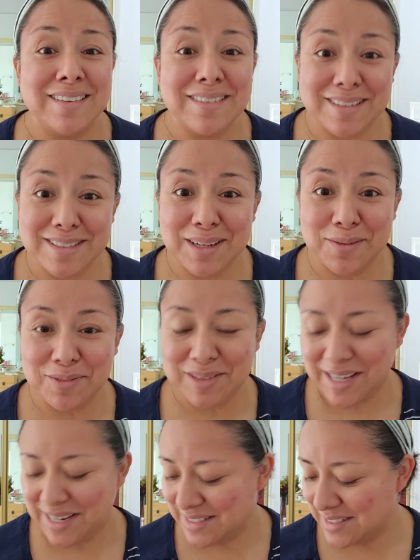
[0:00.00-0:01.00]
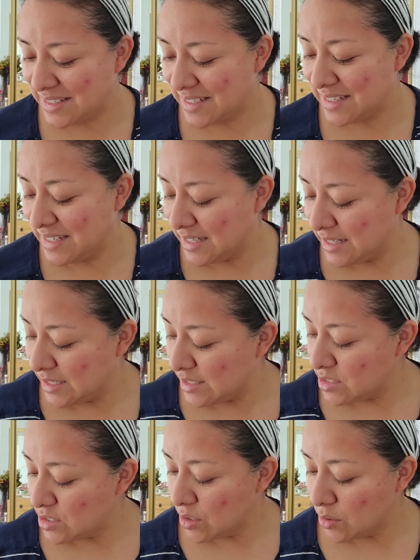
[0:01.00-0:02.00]
the stuff will last.
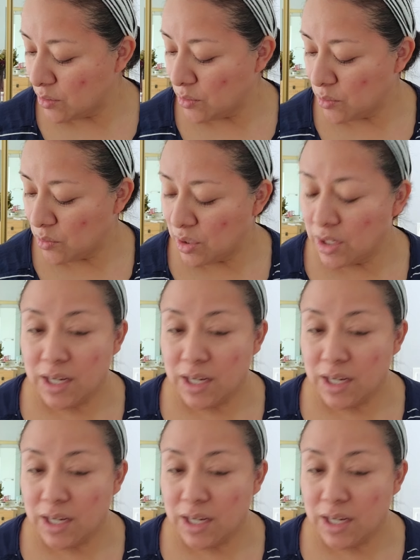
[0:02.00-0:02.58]
So